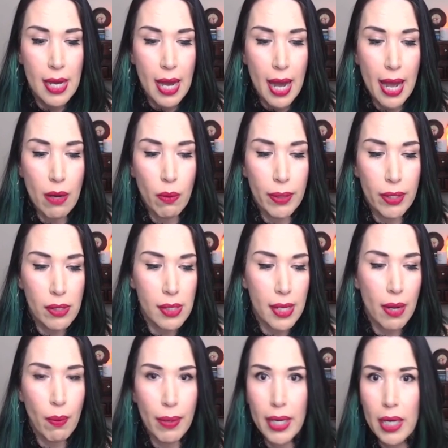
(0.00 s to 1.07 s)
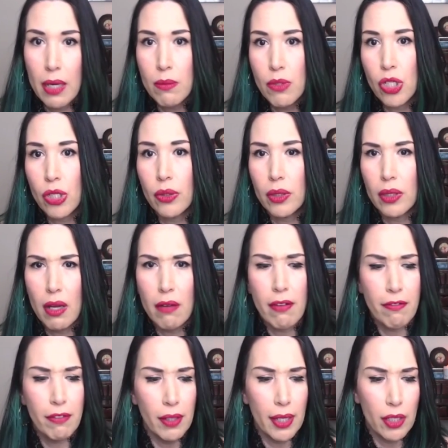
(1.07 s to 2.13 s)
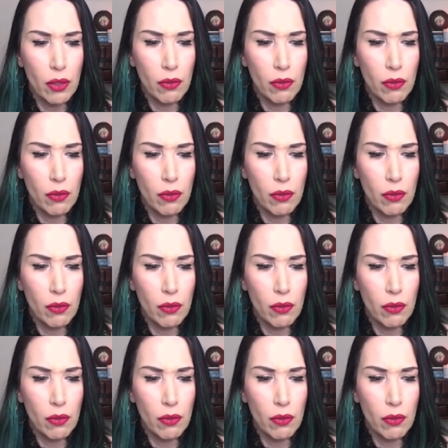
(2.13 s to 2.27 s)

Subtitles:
I will say when it comes to your love, I feel like